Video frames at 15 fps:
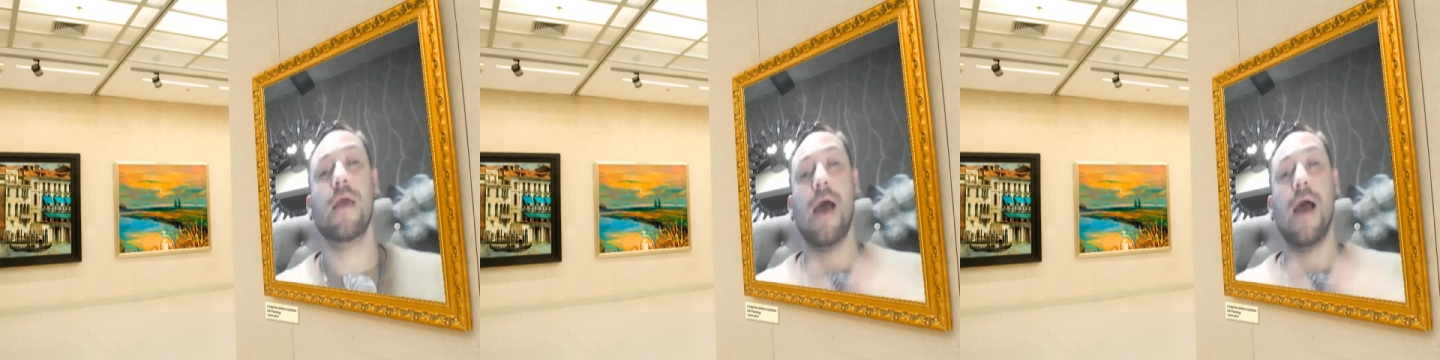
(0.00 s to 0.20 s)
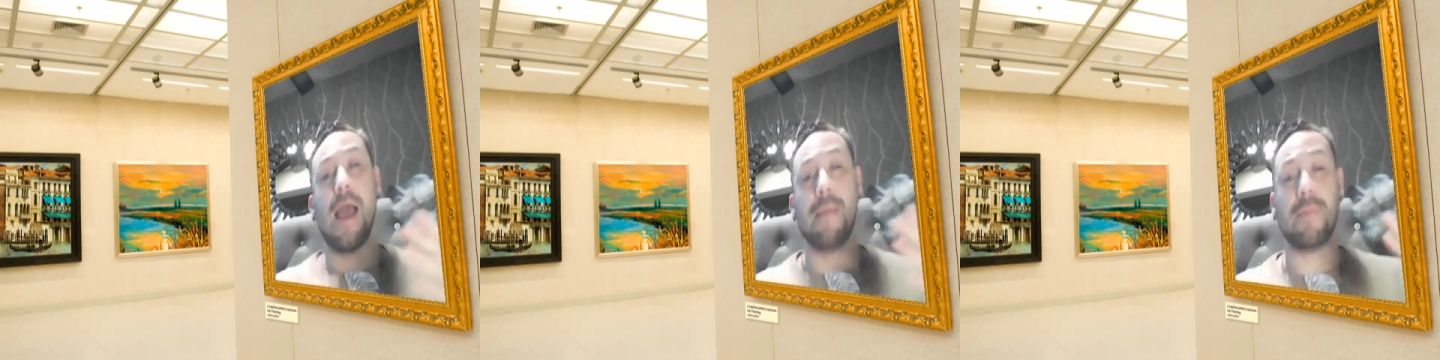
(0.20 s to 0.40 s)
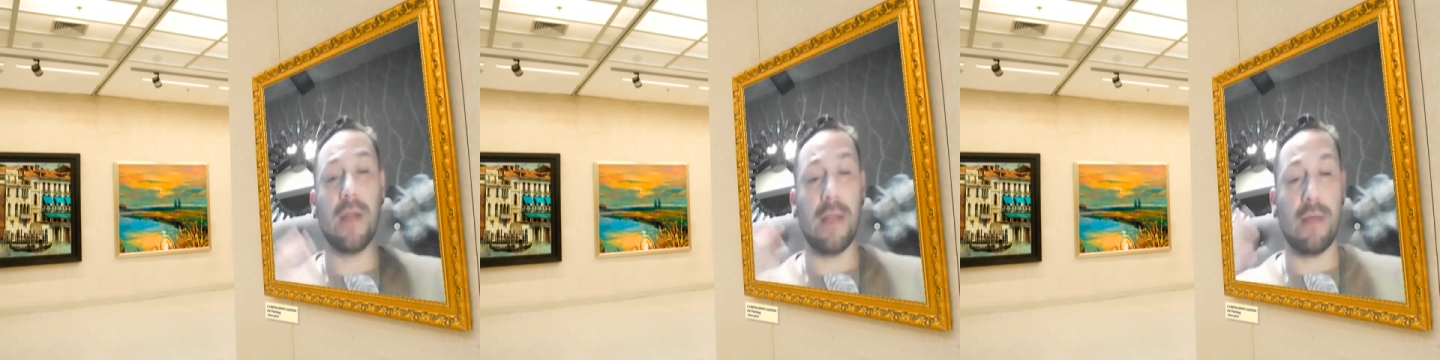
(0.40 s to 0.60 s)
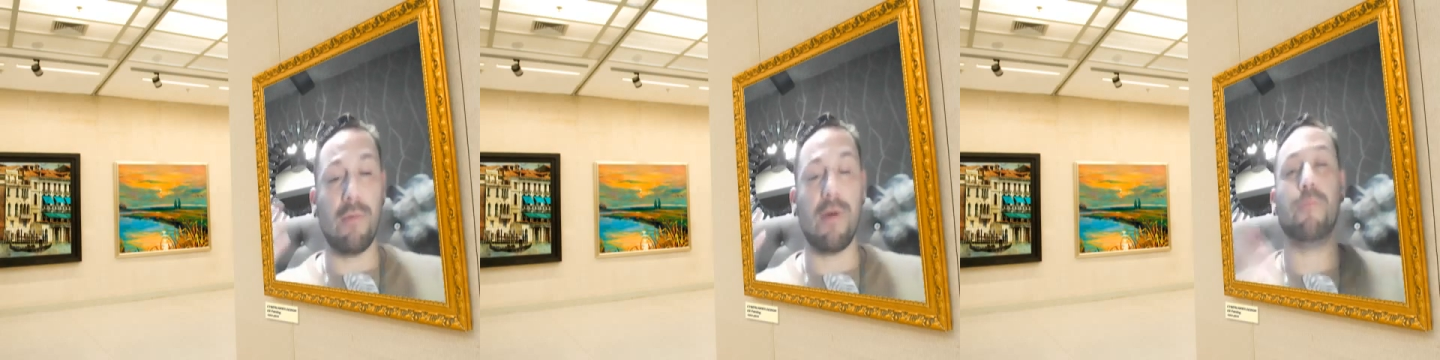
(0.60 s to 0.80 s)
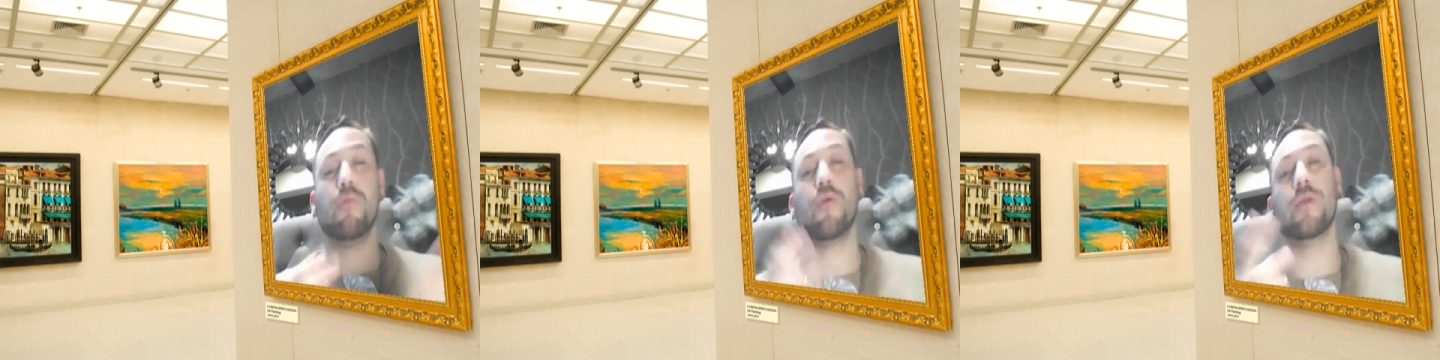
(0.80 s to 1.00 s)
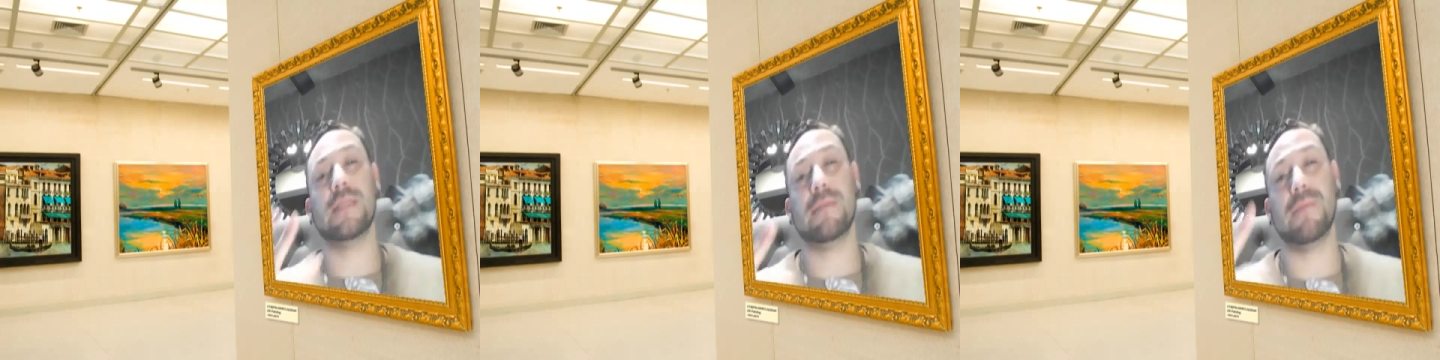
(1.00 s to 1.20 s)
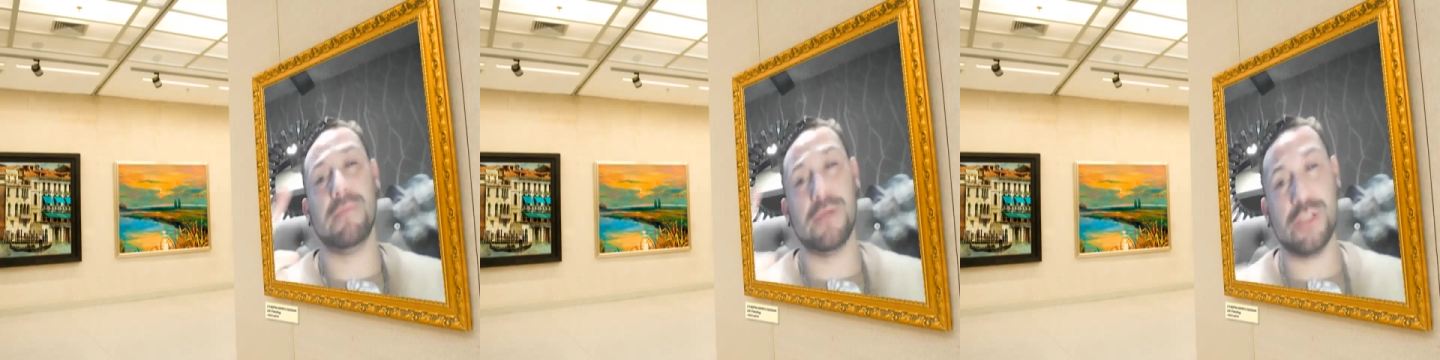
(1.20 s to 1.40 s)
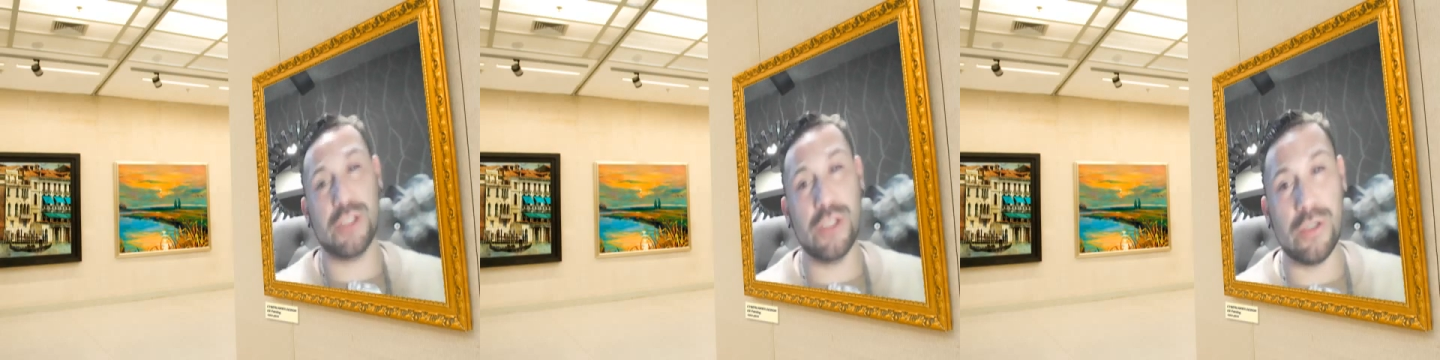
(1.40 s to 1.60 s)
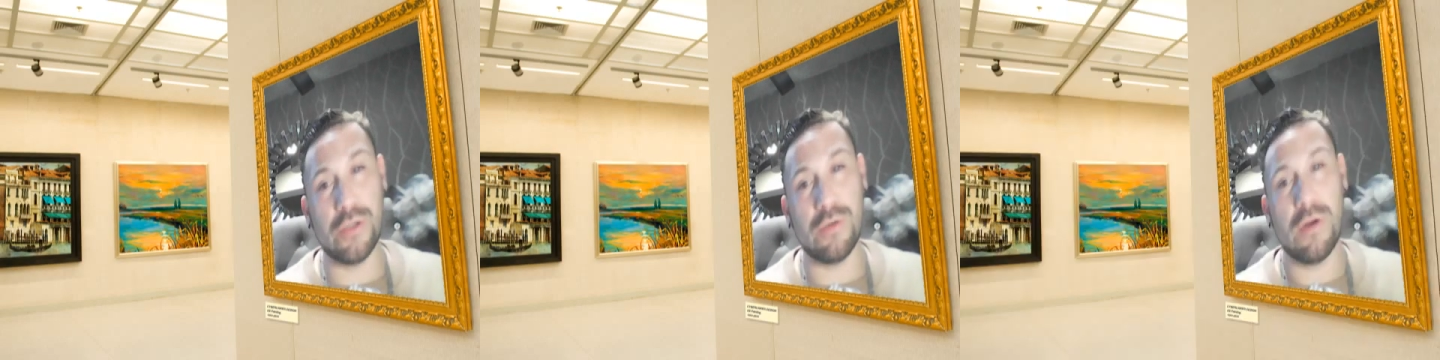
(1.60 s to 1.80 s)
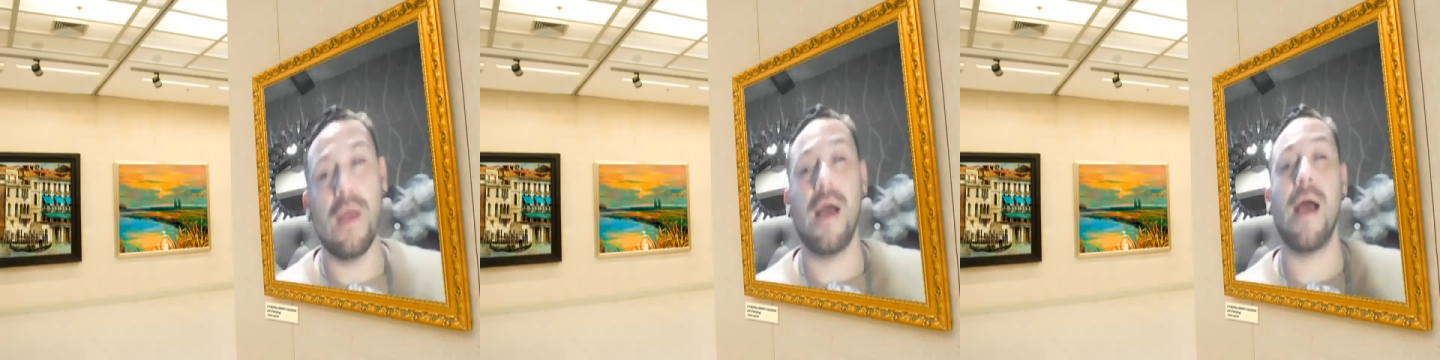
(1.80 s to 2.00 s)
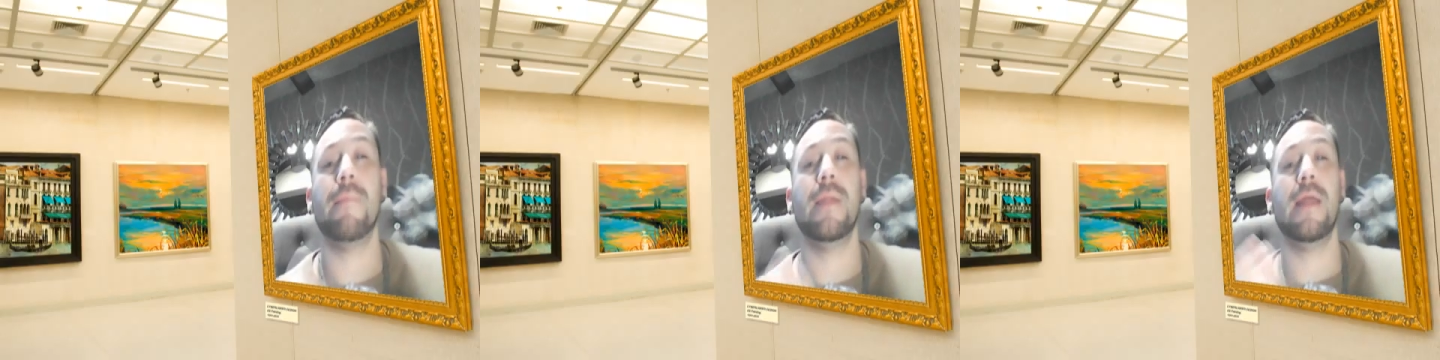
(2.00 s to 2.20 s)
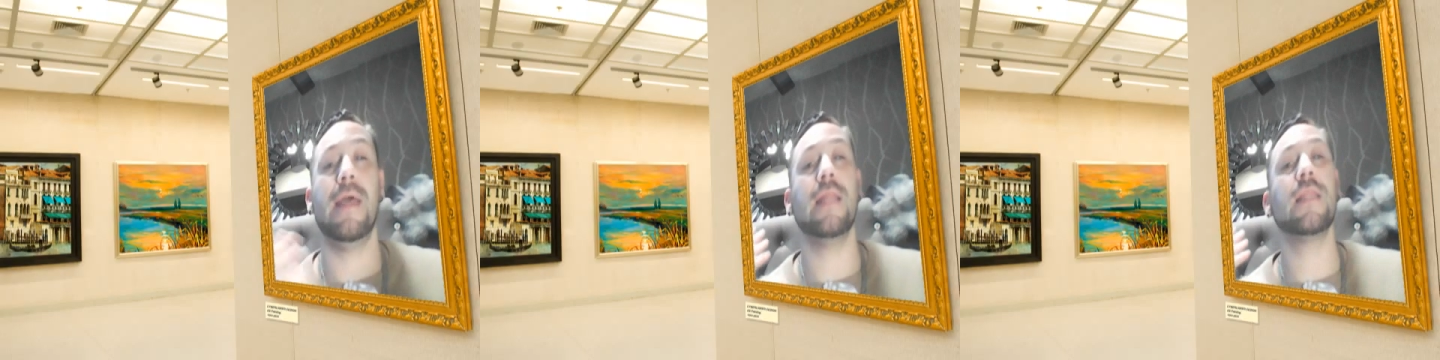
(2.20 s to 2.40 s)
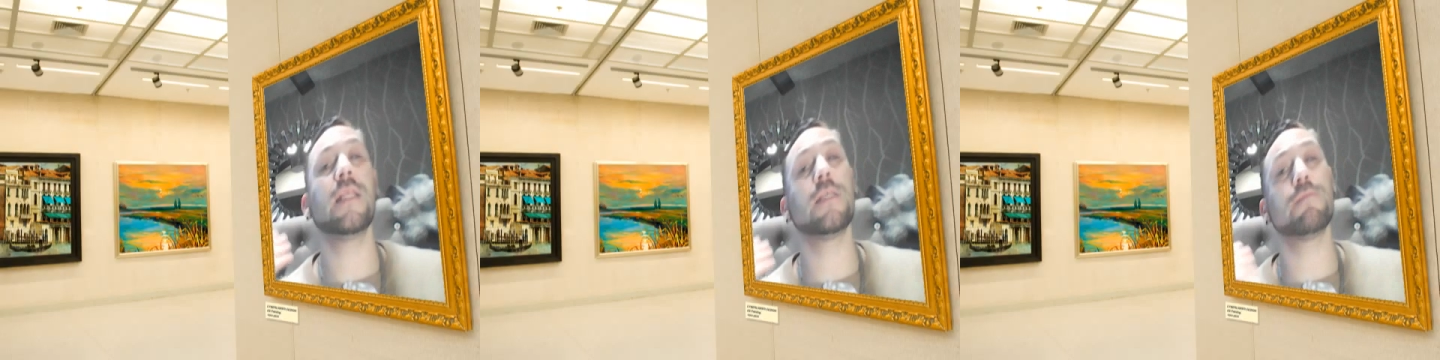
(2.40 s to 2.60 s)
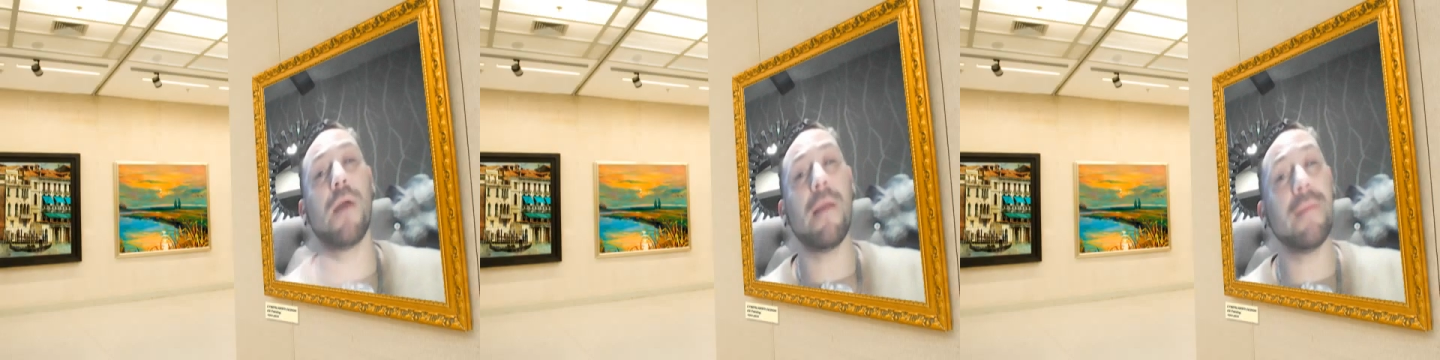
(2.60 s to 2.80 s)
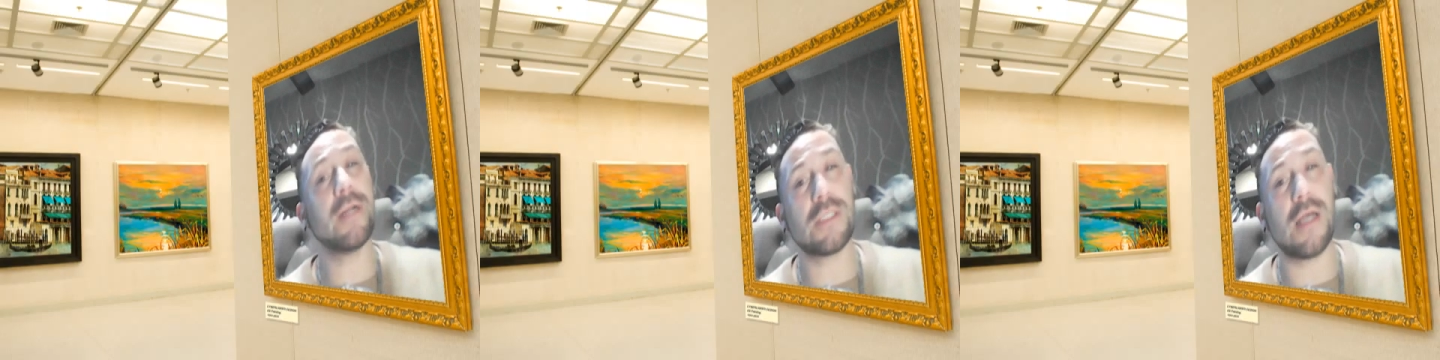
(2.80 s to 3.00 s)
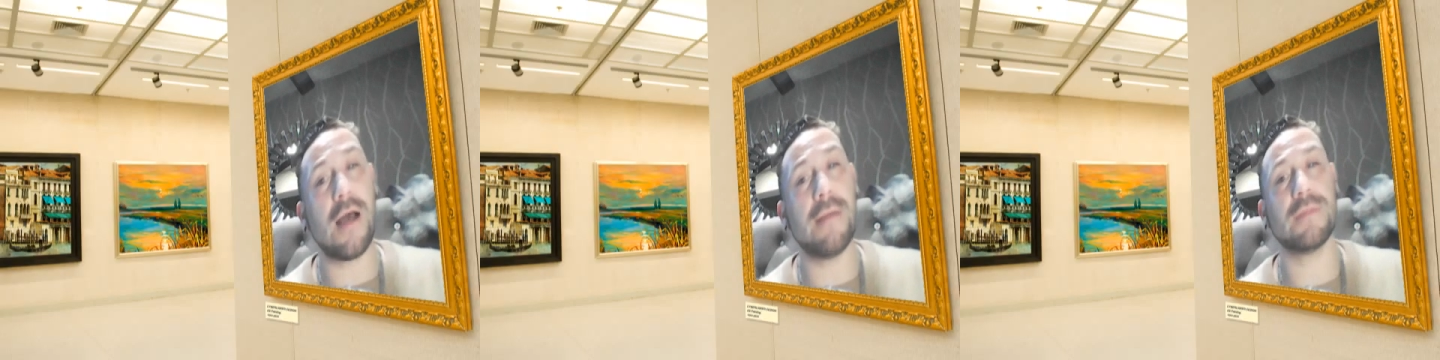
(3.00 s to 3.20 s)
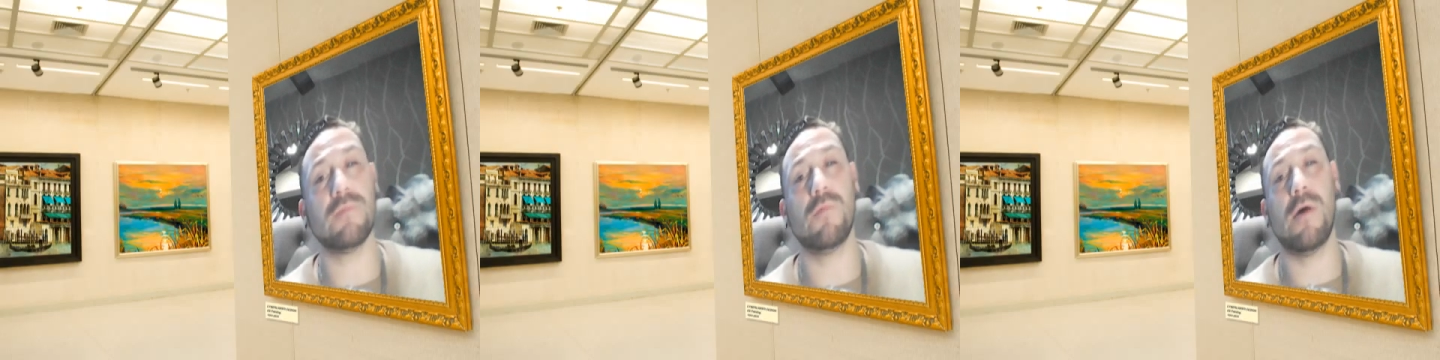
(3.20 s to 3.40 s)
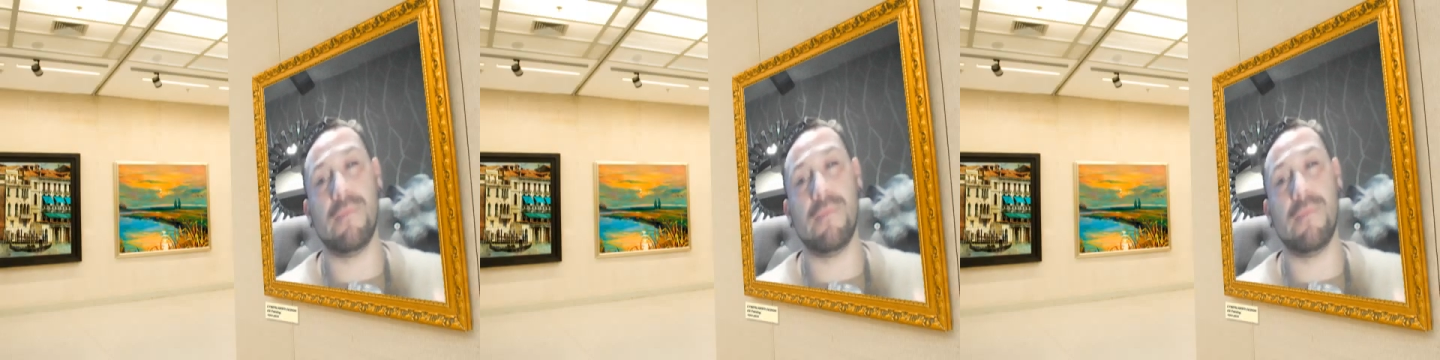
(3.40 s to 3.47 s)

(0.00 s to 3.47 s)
I'm going to, prototype number 2, I'm going to hit these barbershops,